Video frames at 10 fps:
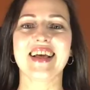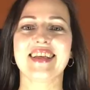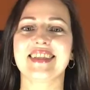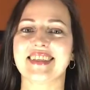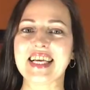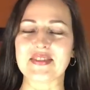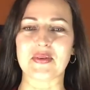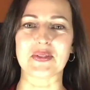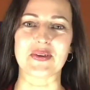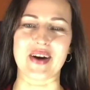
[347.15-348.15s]
In the next
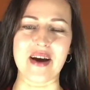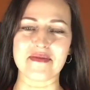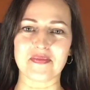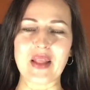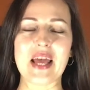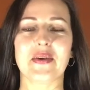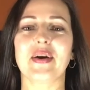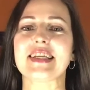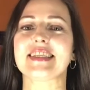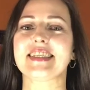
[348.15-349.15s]
photograph, you
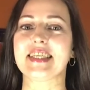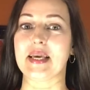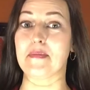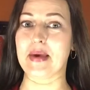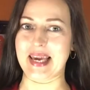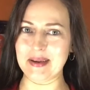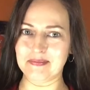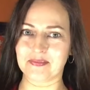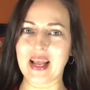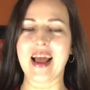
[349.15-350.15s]
can see
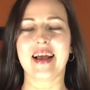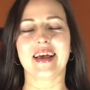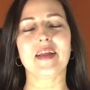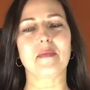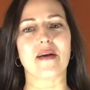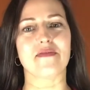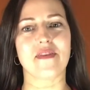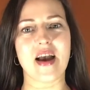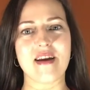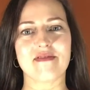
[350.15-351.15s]
me in my
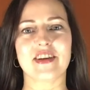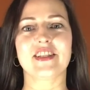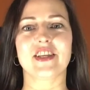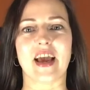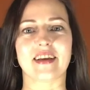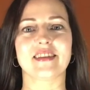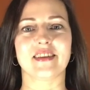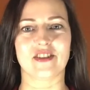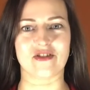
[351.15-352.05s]
favorite checked